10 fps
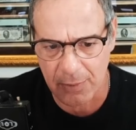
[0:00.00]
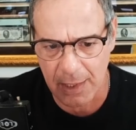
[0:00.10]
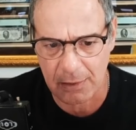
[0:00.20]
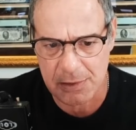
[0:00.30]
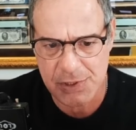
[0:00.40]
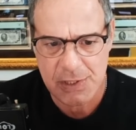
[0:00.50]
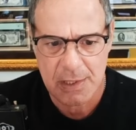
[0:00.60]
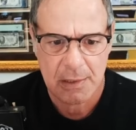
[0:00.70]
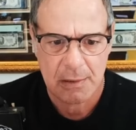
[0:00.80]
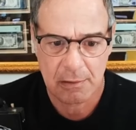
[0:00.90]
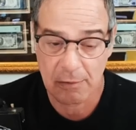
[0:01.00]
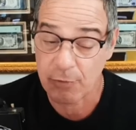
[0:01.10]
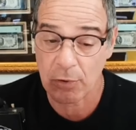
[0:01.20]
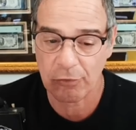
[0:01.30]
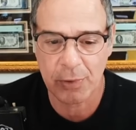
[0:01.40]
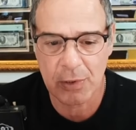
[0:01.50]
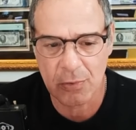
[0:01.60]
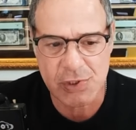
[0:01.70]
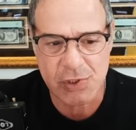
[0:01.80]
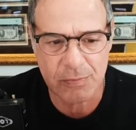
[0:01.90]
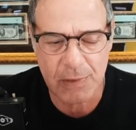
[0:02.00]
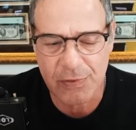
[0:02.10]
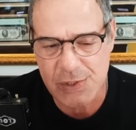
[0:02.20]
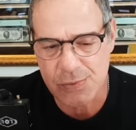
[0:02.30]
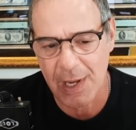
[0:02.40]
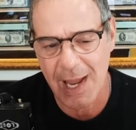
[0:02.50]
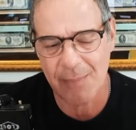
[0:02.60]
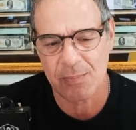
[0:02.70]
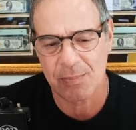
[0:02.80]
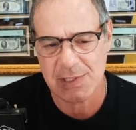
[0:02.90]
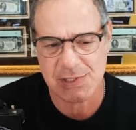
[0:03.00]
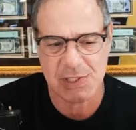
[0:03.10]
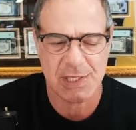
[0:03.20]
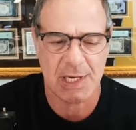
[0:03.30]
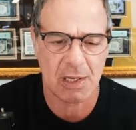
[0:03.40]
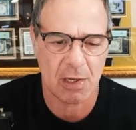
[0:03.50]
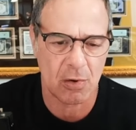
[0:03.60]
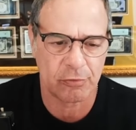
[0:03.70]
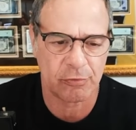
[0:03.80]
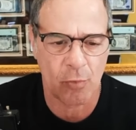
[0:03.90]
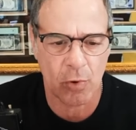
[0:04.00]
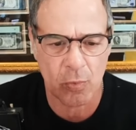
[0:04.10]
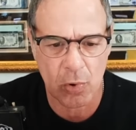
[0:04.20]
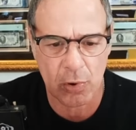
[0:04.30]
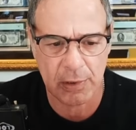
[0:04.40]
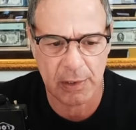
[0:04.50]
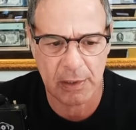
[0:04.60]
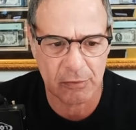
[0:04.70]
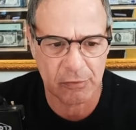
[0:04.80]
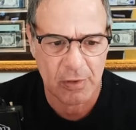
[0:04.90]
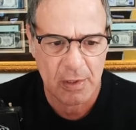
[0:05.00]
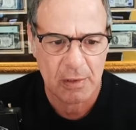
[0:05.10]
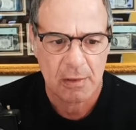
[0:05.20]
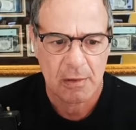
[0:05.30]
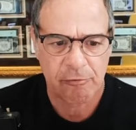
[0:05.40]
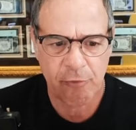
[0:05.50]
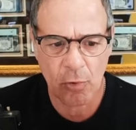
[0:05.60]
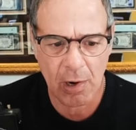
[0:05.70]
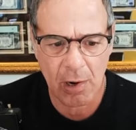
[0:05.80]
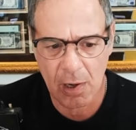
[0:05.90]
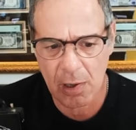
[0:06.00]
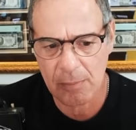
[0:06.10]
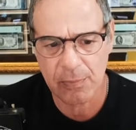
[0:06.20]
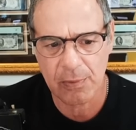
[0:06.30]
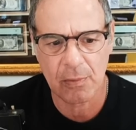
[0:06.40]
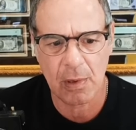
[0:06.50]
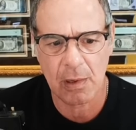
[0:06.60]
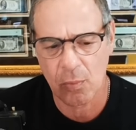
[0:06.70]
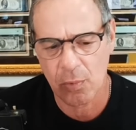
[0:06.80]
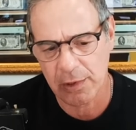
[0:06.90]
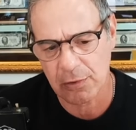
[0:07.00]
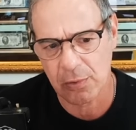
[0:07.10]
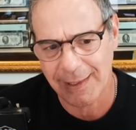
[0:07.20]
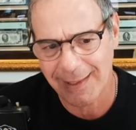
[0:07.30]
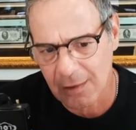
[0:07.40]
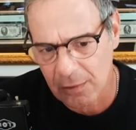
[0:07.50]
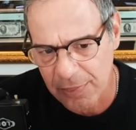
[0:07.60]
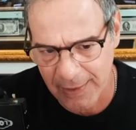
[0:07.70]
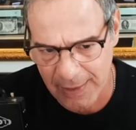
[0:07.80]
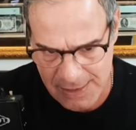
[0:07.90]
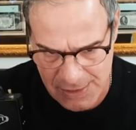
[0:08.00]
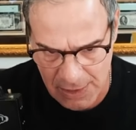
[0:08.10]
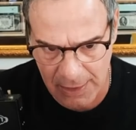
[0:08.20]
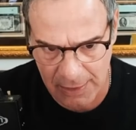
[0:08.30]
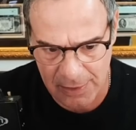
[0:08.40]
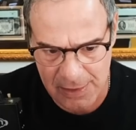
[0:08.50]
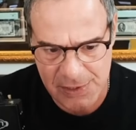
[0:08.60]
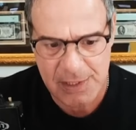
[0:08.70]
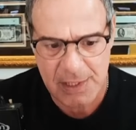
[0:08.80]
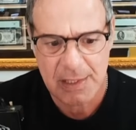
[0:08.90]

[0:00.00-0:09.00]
records. Now, of course, we don't assume that this will happen, but as the saying goes, forewarned is forearmed. Uh, when you hear things like this,